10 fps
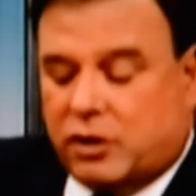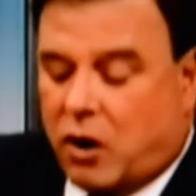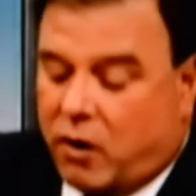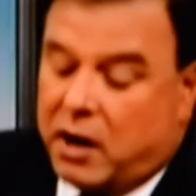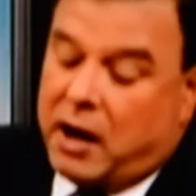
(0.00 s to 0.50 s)

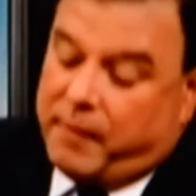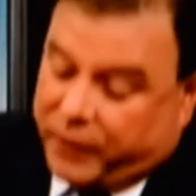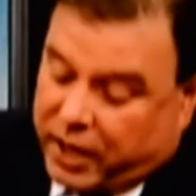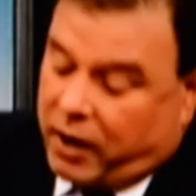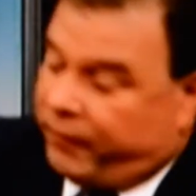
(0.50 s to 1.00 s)
So,
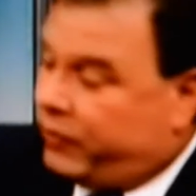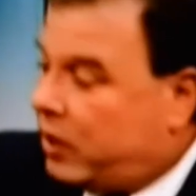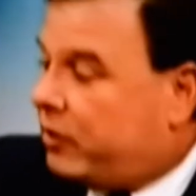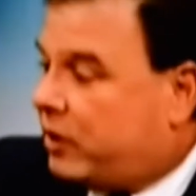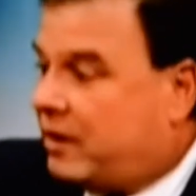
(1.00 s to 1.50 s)
you know,
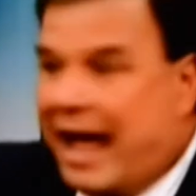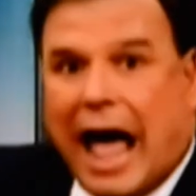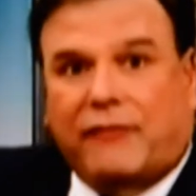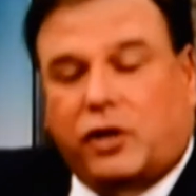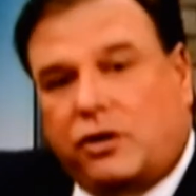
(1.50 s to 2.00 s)
they
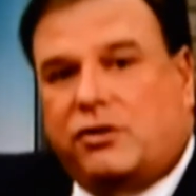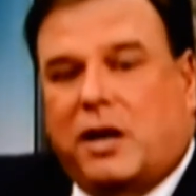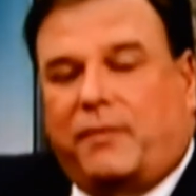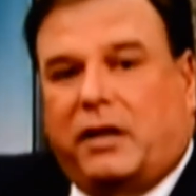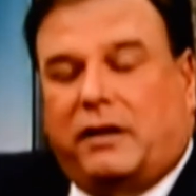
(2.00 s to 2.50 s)
have to do
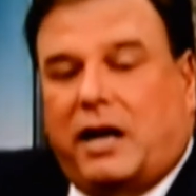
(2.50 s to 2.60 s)
something.